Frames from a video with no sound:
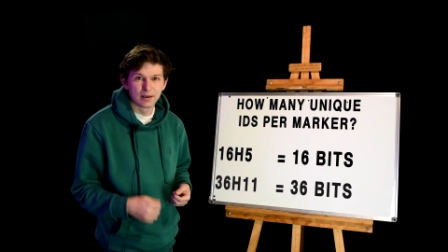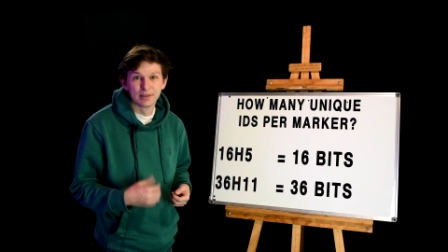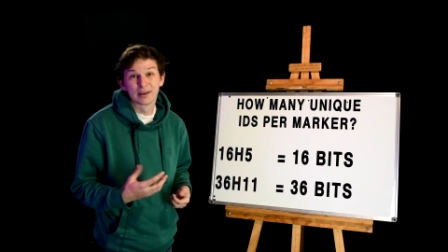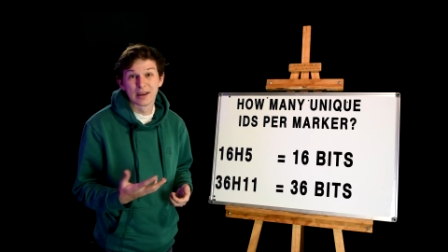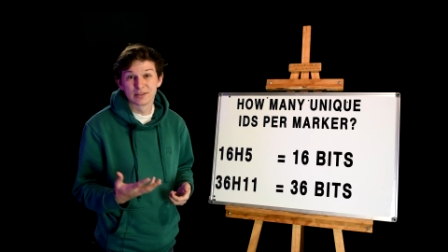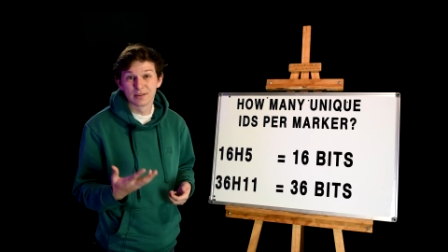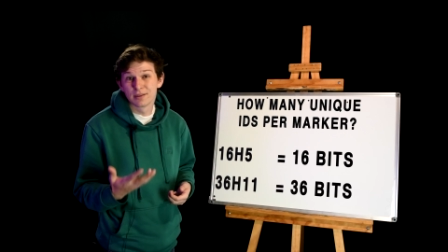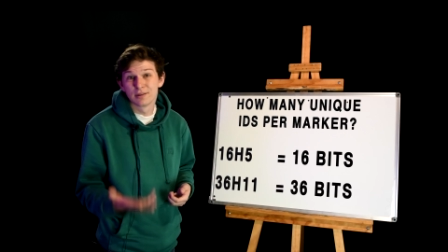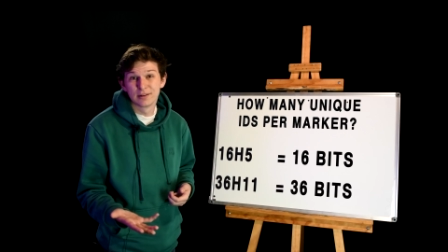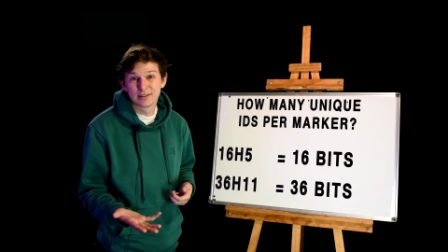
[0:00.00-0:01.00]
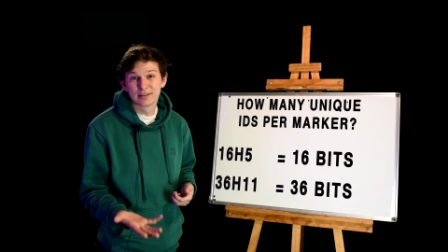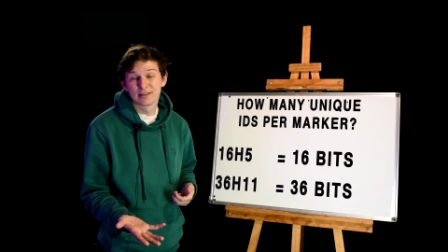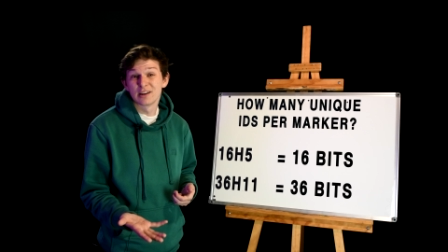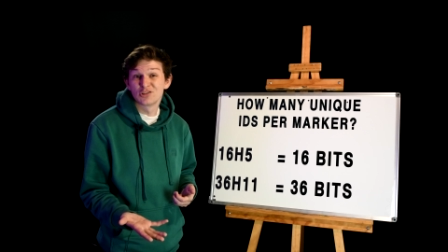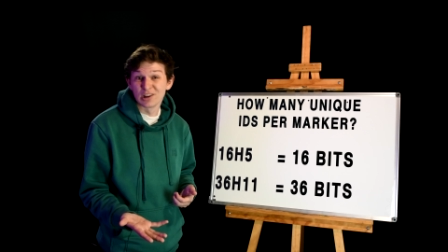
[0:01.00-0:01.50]
In the case of the
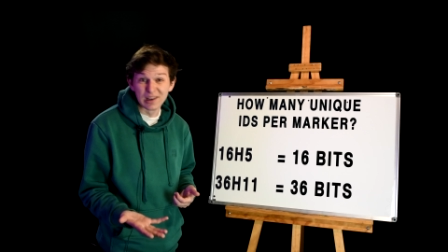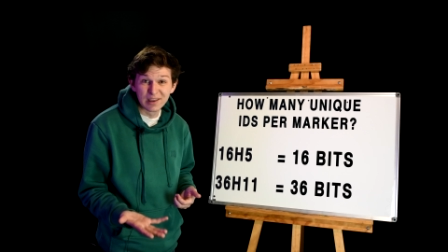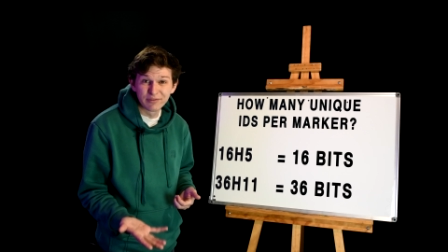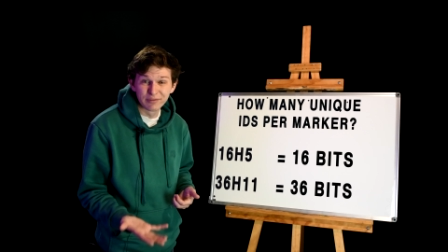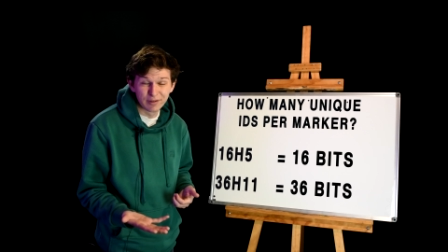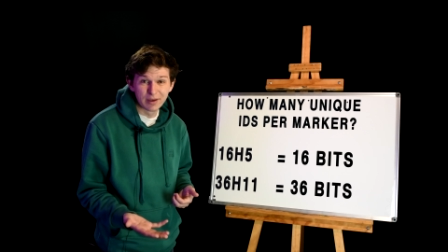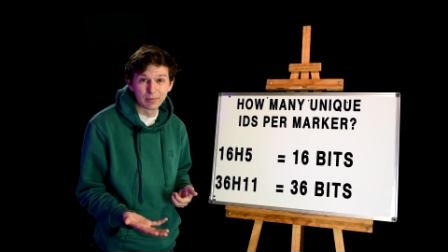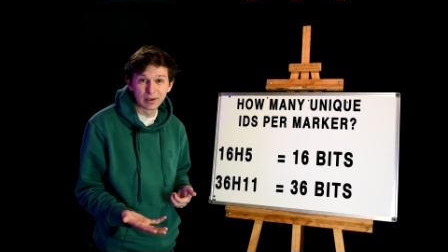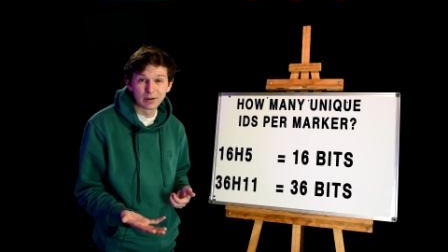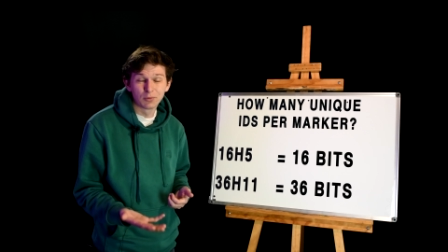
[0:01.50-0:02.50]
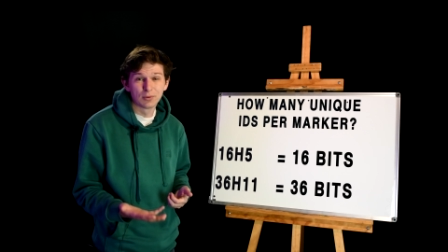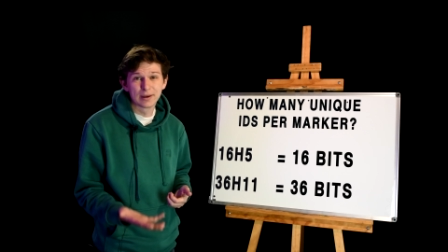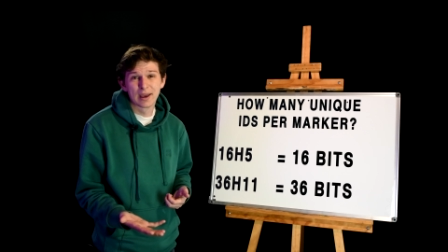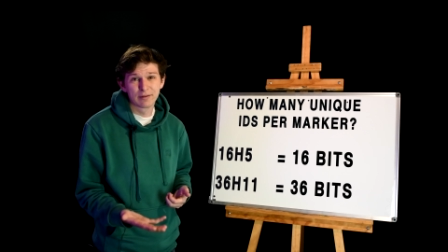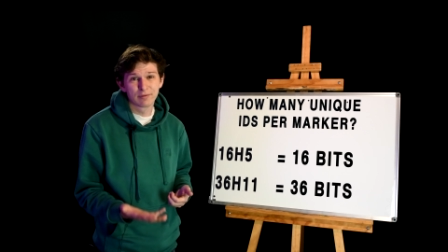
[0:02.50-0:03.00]
36H11 family, we
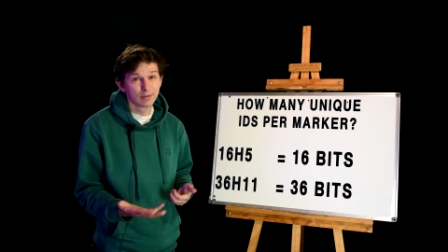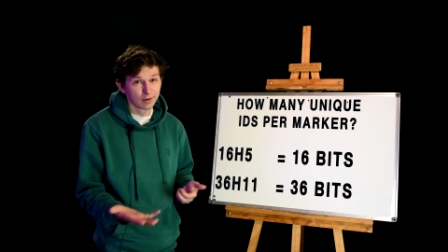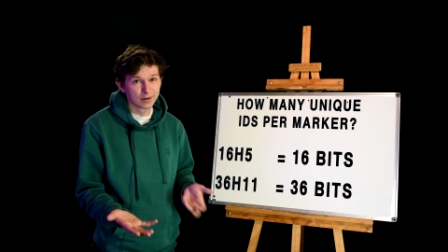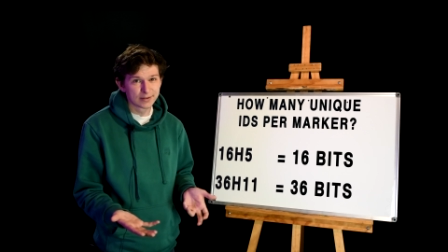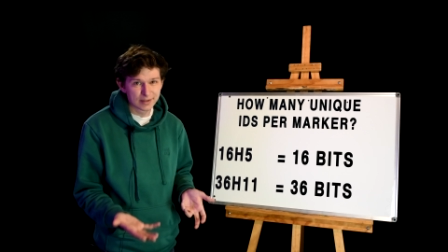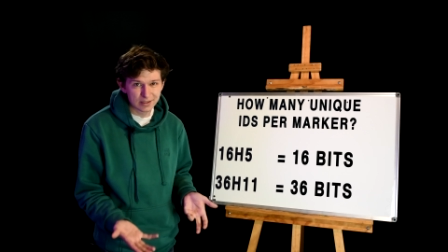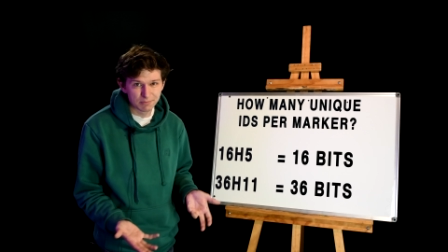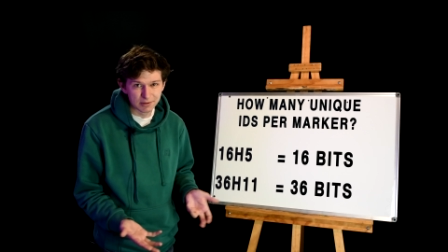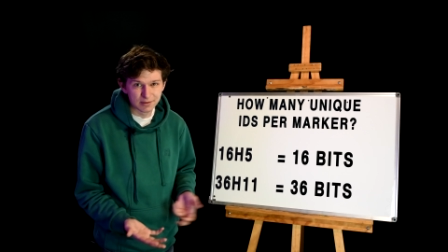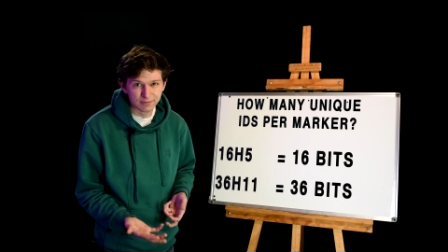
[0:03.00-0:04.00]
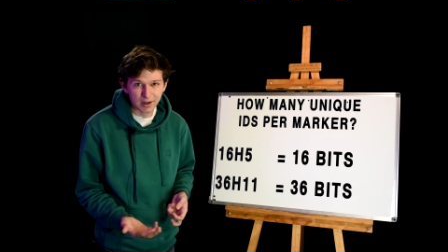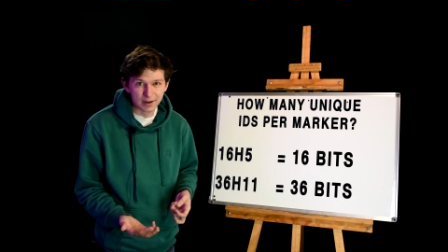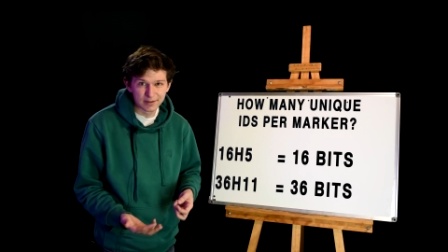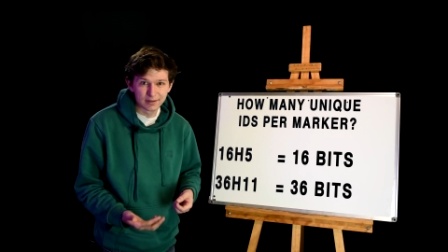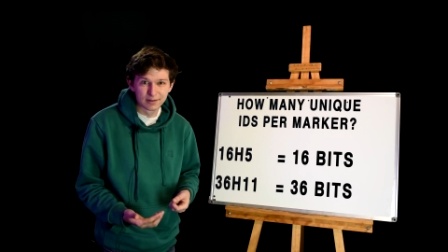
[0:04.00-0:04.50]
have 36 bits of
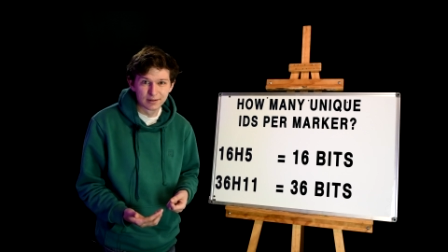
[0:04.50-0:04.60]
data.